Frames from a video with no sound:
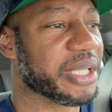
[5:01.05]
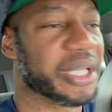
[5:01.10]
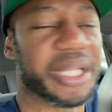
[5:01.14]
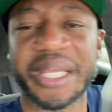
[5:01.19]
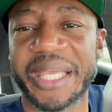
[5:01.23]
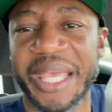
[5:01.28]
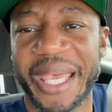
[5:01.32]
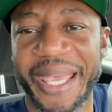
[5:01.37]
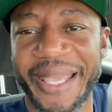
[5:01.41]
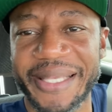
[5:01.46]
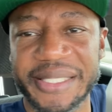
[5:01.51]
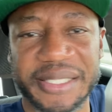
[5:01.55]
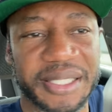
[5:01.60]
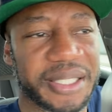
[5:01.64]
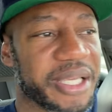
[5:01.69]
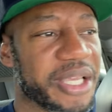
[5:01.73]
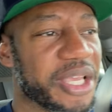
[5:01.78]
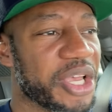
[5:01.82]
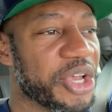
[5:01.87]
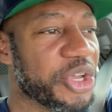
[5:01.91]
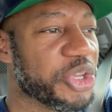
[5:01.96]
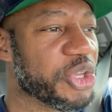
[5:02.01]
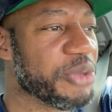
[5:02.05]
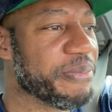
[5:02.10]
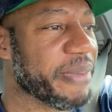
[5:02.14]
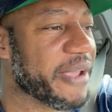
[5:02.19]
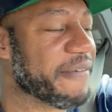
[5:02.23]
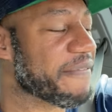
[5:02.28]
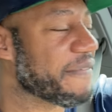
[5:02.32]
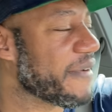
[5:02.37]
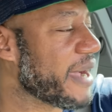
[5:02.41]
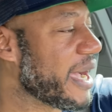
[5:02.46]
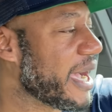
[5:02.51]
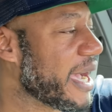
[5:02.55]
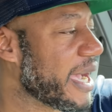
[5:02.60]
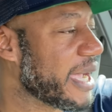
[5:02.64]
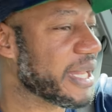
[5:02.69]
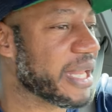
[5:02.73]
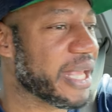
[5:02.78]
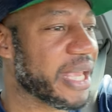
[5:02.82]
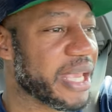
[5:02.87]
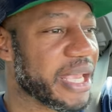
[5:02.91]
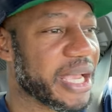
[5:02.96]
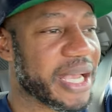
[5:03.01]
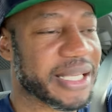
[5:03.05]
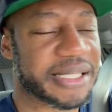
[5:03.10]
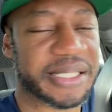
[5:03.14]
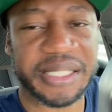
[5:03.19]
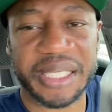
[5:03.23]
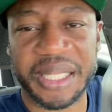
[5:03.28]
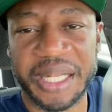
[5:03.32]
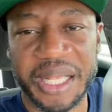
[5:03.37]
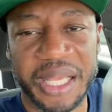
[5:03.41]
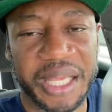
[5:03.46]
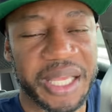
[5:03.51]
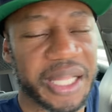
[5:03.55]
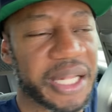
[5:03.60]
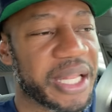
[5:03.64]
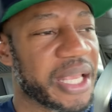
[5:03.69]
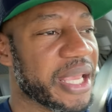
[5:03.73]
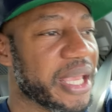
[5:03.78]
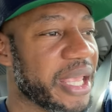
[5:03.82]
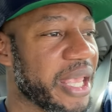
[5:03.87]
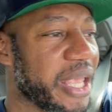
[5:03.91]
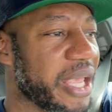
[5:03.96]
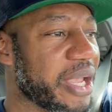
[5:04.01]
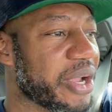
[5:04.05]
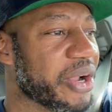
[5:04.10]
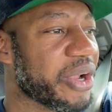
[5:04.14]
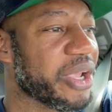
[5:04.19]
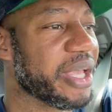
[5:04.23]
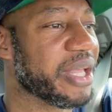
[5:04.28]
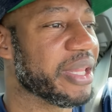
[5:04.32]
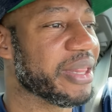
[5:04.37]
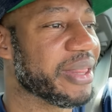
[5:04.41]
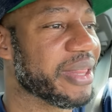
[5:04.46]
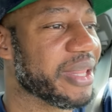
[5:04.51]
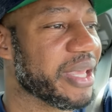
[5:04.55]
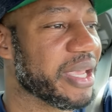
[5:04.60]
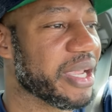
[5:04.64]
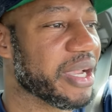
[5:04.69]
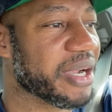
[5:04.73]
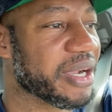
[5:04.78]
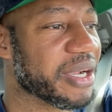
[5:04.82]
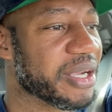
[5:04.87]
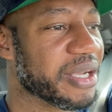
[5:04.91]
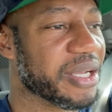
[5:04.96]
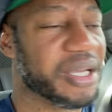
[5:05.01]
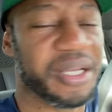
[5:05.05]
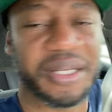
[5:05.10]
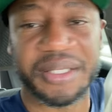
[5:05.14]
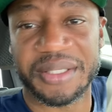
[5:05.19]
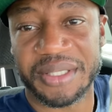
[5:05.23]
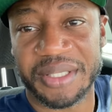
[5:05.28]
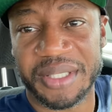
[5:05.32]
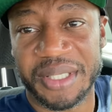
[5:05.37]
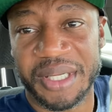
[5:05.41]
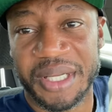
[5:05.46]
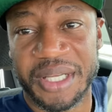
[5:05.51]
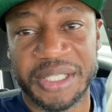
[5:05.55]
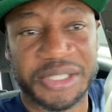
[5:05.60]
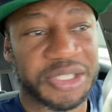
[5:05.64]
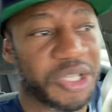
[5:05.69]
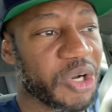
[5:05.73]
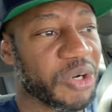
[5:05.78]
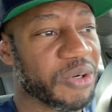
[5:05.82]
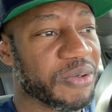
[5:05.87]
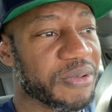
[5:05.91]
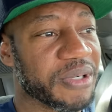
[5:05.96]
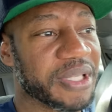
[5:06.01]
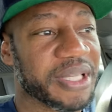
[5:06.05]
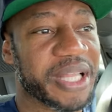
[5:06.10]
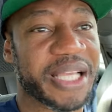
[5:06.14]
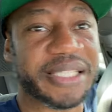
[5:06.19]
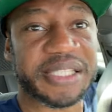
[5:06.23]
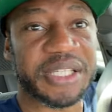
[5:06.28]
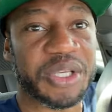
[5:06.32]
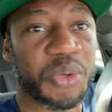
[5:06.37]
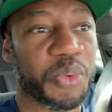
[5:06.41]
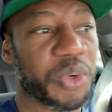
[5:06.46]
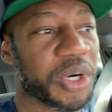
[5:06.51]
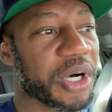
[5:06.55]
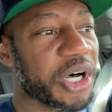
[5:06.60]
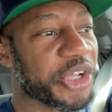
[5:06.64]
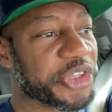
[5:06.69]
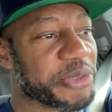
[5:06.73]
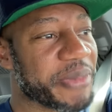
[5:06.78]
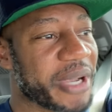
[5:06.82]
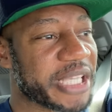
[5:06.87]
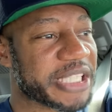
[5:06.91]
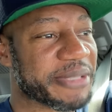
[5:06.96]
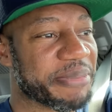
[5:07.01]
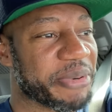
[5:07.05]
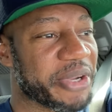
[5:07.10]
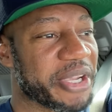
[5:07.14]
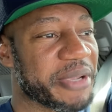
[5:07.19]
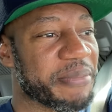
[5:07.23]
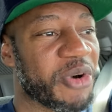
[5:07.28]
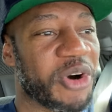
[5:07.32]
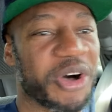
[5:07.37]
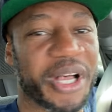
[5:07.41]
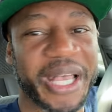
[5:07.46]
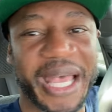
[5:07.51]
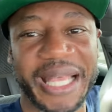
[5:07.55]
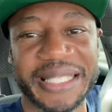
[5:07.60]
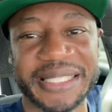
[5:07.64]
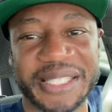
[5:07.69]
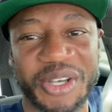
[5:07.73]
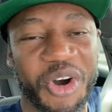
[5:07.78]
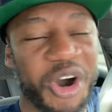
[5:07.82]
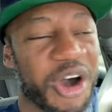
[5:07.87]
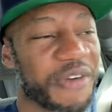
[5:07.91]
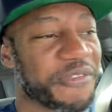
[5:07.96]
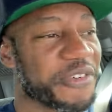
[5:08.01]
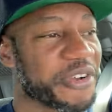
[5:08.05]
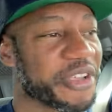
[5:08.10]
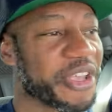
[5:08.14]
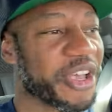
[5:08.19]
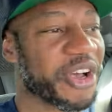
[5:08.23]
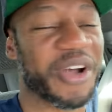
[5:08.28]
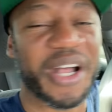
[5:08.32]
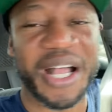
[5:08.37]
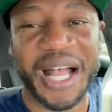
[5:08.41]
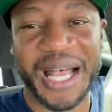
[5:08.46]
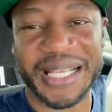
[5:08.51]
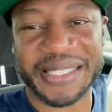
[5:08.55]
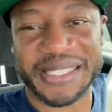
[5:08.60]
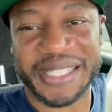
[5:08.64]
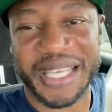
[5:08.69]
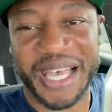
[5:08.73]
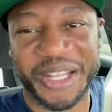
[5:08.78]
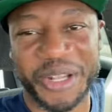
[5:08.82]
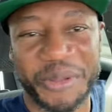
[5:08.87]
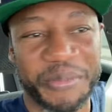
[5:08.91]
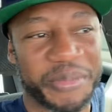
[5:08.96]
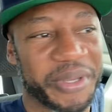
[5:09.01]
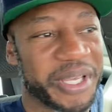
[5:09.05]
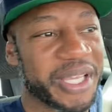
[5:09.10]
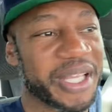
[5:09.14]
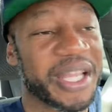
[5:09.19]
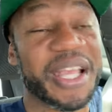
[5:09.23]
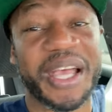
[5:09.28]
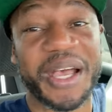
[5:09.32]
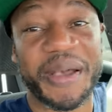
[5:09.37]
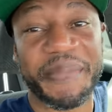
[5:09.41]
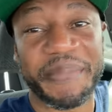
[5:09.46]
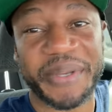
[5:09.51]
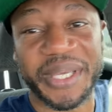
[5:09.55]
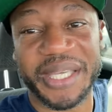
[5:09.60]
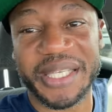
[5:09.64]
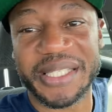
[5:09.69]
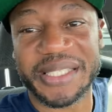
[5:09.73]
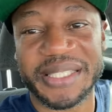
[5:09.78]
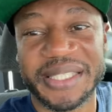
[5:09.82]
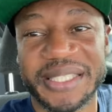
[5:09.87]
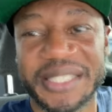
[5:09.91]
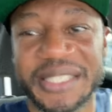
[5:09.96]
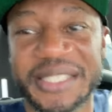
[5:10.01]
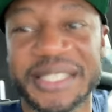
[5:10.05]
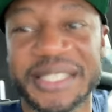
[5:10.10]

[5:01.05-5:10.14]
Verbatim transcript: occasionally you may find a Obsidian here and there. So let's see what Altamonte Spring Mall got to offer, yo. I'll see y'all in a bit. Peace.